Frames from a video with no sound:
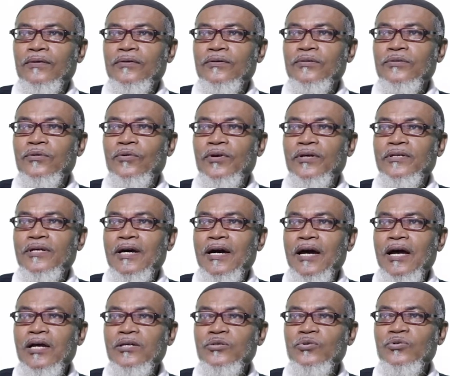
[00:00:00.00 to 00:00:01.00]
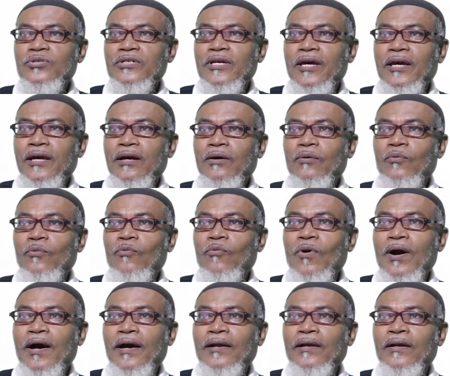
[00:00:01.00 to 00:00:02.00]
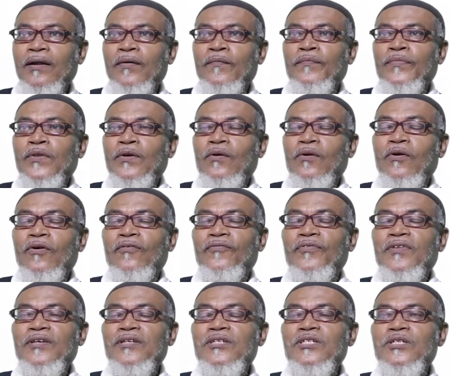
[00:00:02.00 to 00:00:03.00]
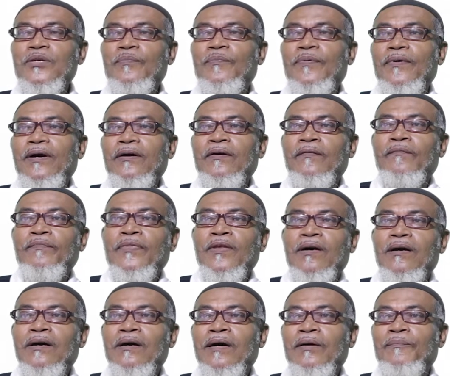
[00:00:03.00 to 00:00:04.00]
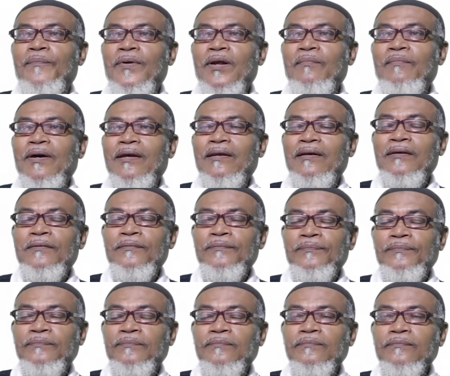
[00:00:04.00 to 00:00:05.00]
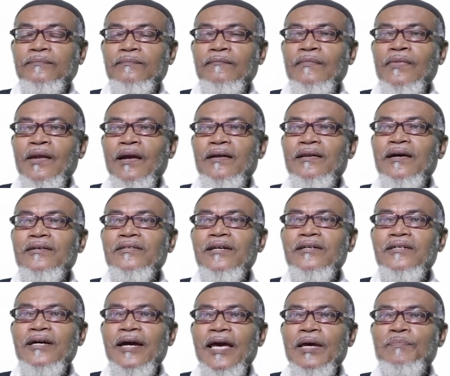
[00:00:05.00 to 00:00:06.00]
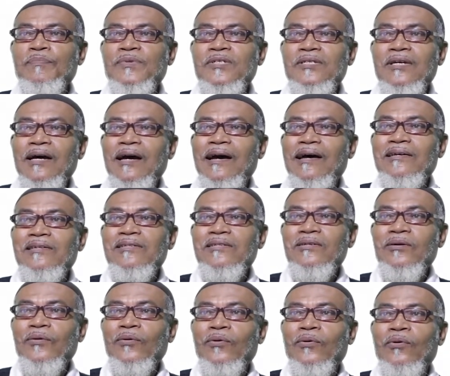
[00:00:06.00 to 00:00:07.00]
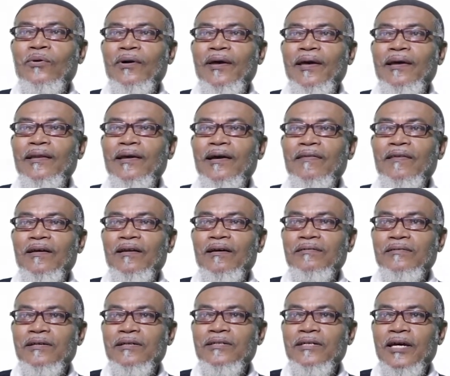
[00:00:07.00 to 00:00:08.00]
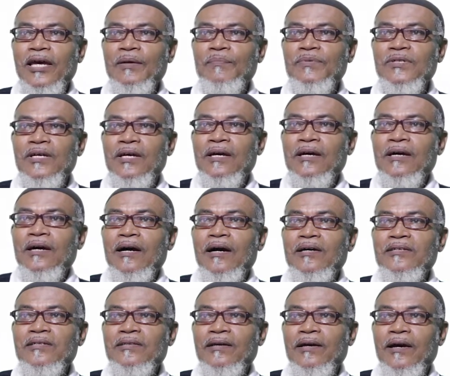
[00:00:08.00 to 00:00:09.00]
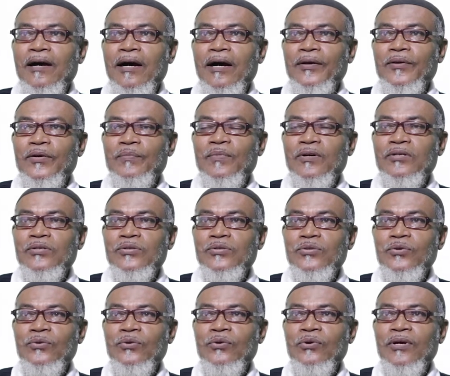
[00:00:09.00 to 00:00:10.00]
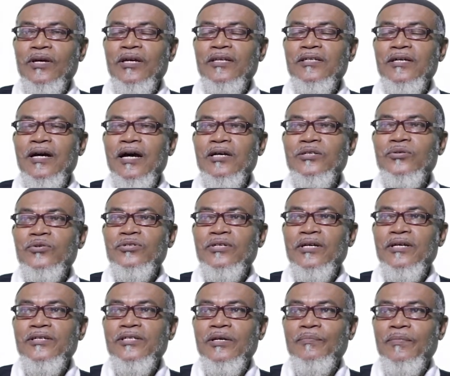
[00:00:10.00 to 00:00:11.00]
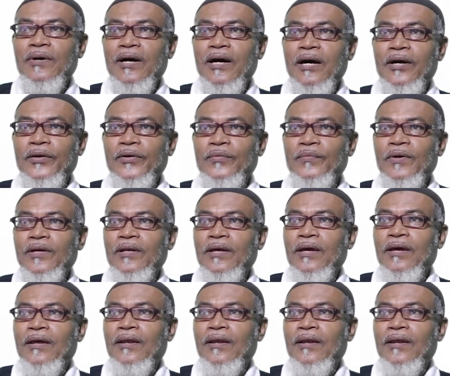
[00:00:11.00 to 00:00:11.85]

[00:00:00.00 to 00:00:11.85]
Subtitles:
So it has to take one of these primary data types as, or any other data types as the argument. So it has to take some argument.